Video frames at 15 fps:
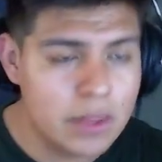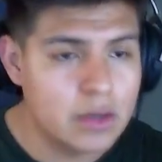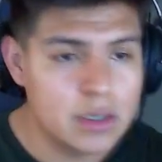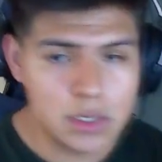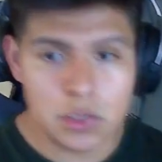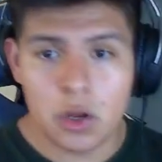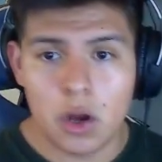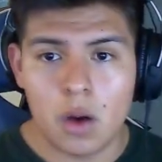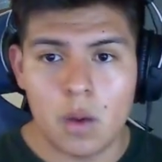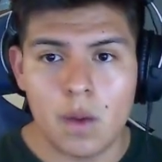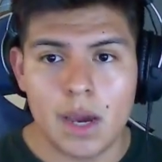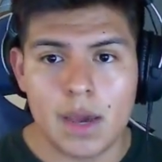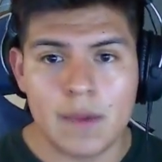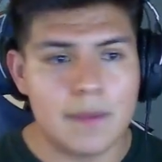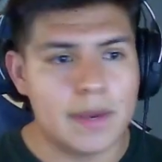There's no
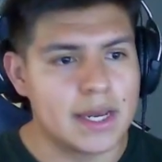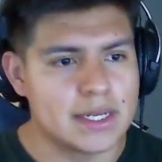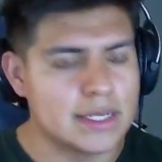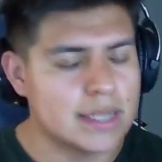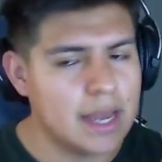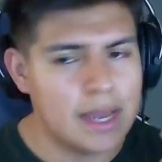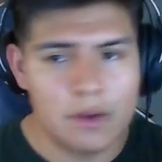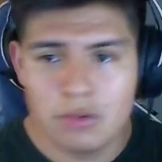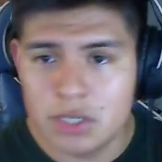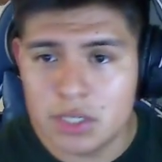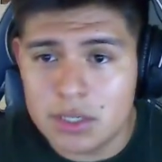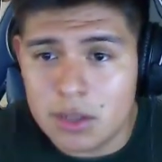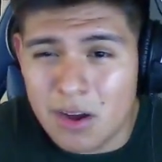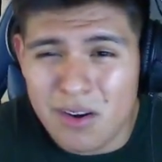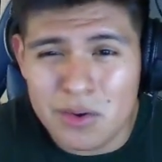way, because it was
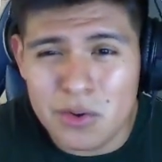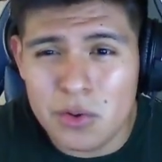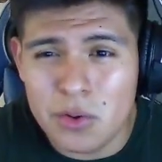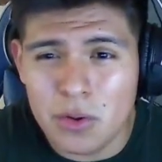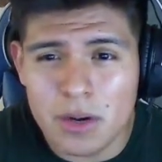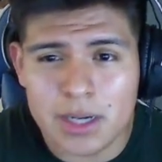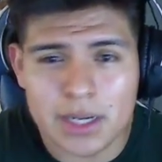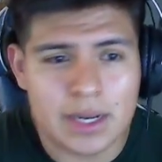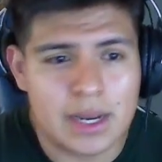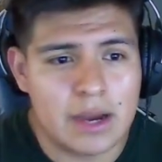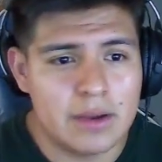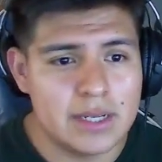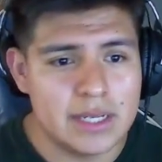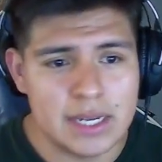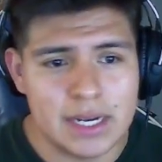just all New York, and now
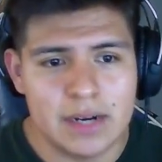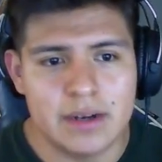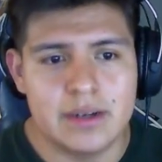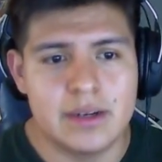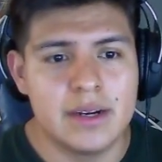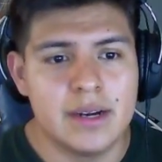he's here. And